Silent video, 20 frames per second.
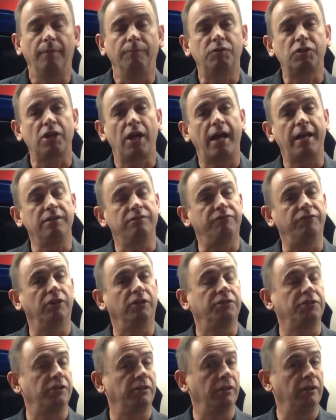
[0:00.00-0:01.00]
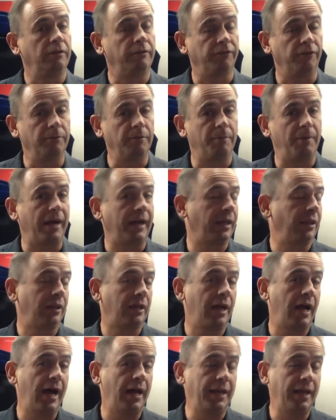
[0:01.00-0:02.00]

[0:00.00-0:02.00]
change visually from the back of the car.